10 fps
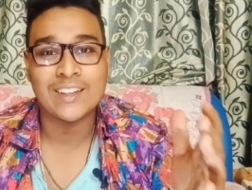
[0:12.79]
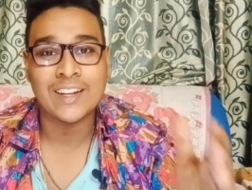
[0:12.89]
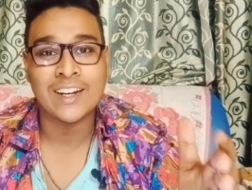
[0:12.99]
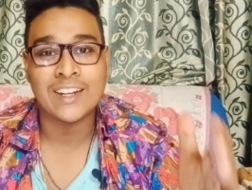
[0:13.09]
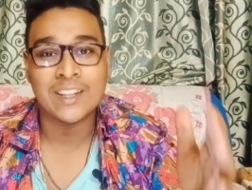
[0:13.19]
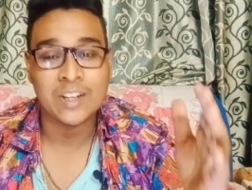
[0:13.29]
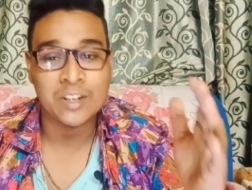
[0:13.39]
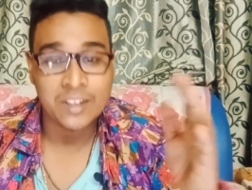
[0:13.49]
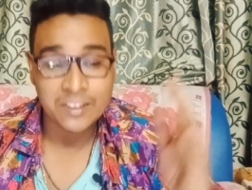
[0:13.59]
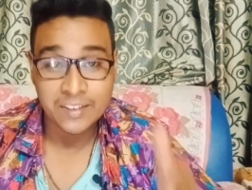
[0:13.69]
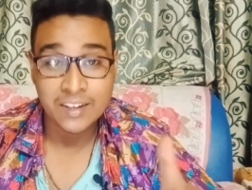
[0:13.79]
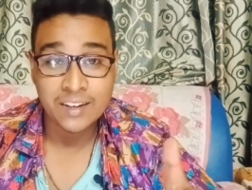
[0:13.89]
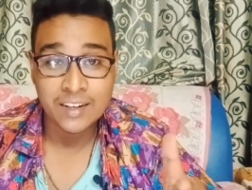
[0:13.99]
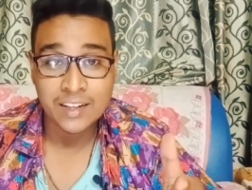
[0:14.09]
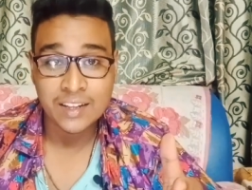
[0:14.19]
that
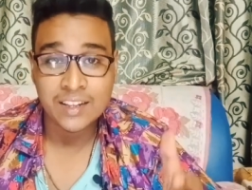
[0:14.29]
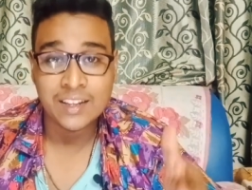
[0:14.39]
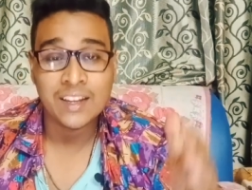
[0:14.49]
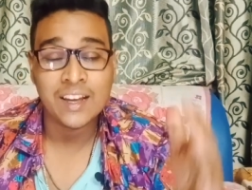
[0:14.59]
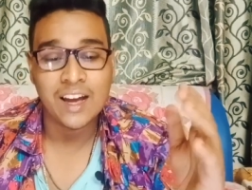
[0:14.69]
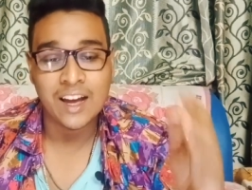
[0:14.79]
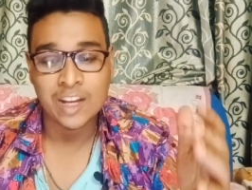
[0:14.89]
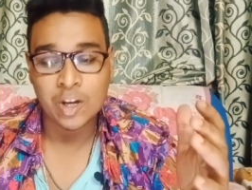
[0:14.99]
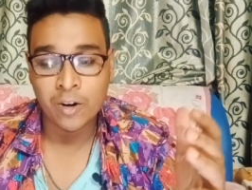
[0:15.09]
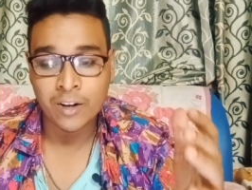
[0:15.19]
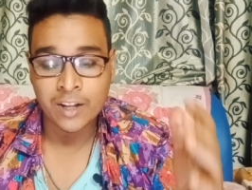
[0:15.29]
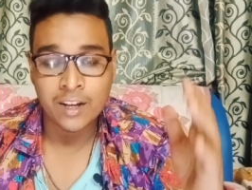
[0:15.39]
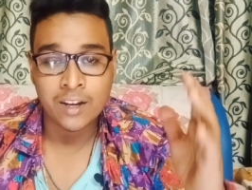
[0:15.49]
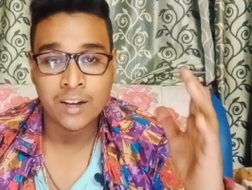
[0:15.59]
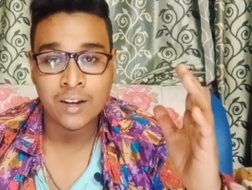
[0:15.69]
recently I got
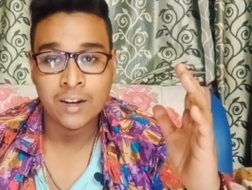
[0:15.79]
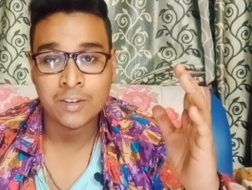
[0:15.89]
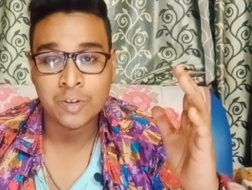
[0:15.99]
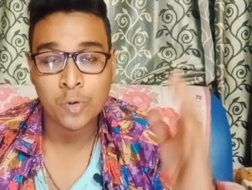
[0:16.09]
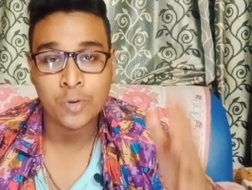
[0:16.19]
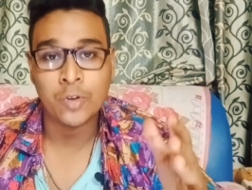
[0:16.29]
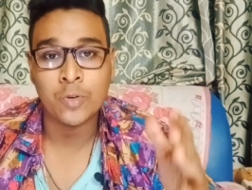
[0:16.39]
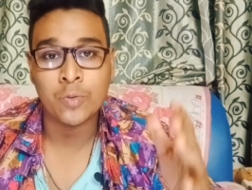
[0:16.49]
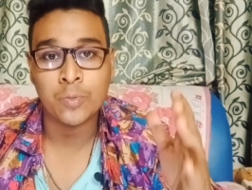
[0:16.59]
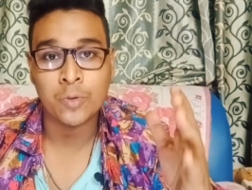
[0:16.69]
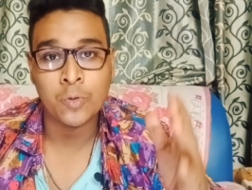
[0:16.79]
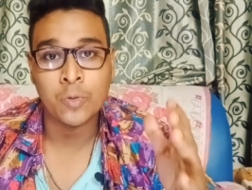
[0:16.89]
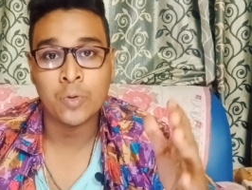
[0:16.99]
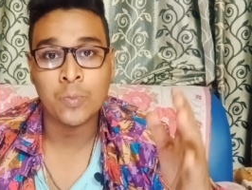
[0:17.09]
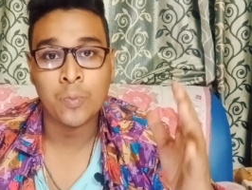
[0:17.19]
a Tokyo
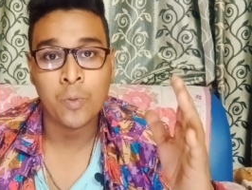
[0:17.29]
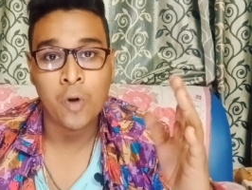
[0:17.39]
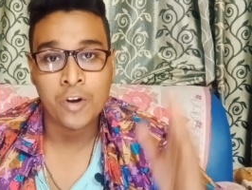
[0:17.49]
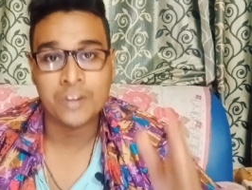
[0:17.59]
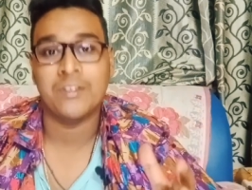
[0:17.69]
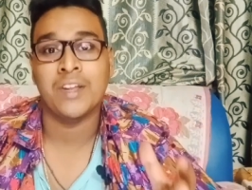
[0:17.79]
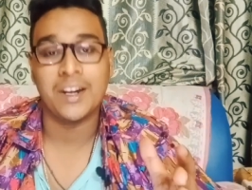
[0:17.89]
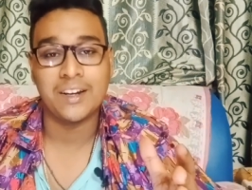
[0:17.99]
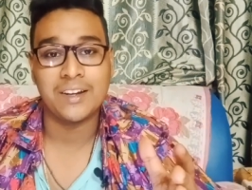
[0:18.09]
Ghoul box set,